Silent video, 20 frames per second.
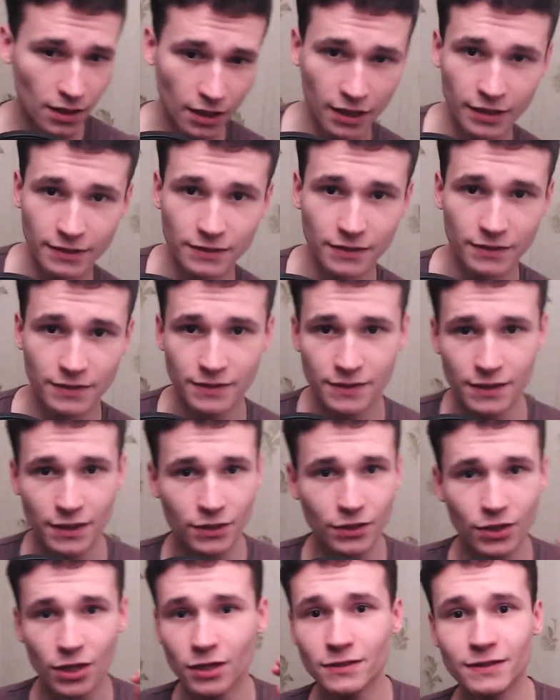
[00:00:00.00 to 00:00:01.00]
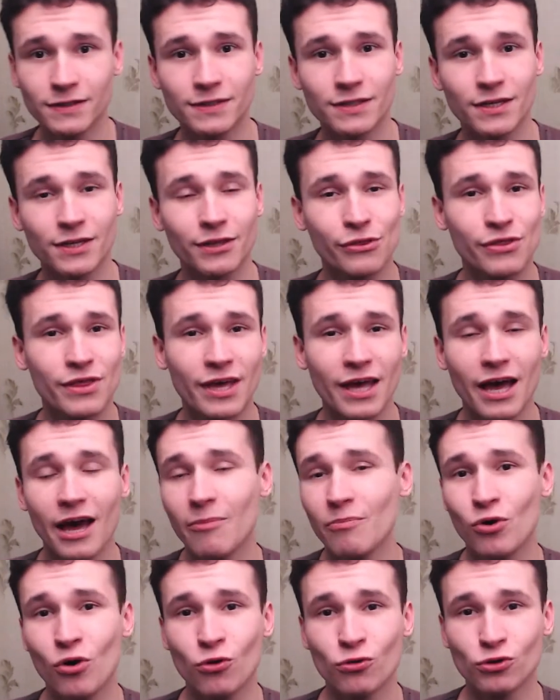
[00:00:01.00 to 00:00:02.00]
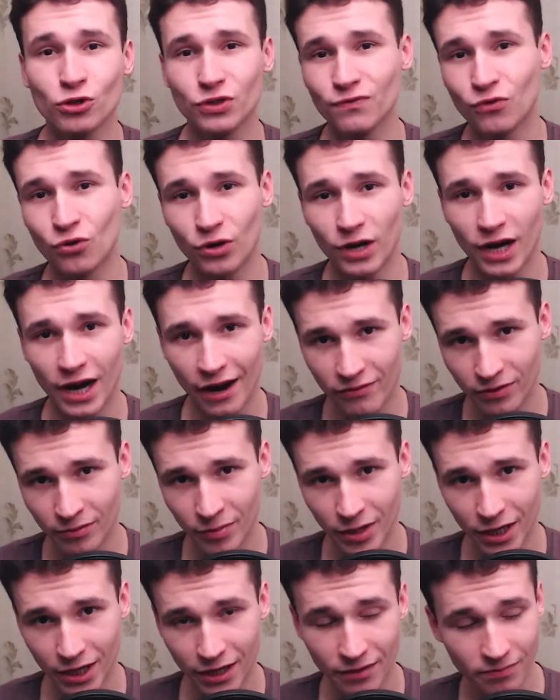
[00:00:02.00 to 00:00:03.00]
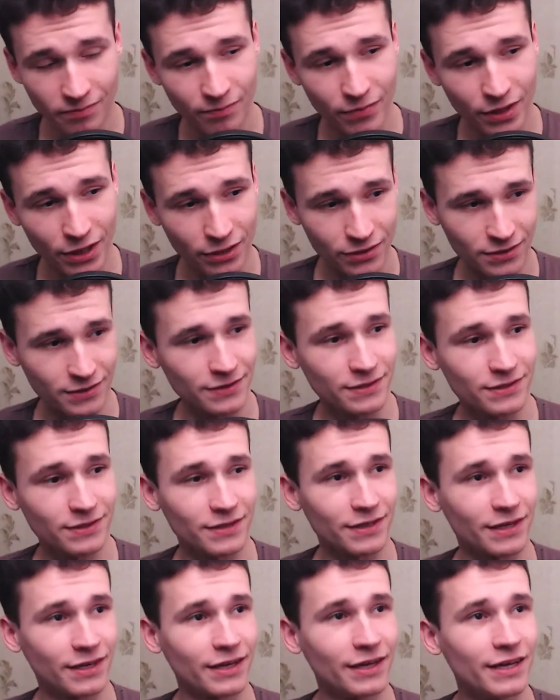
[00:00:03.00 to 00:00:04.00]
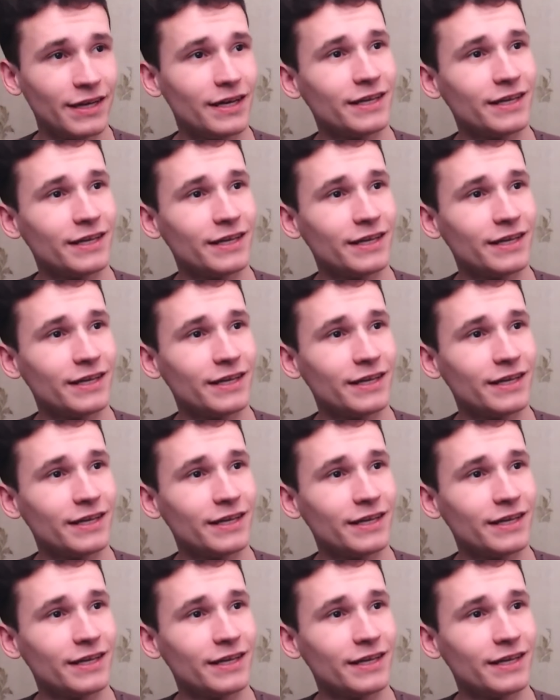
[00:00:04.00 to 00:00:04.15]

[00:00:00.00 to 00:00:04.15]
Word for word: It is uh, not uh, the approach for everybody because uh,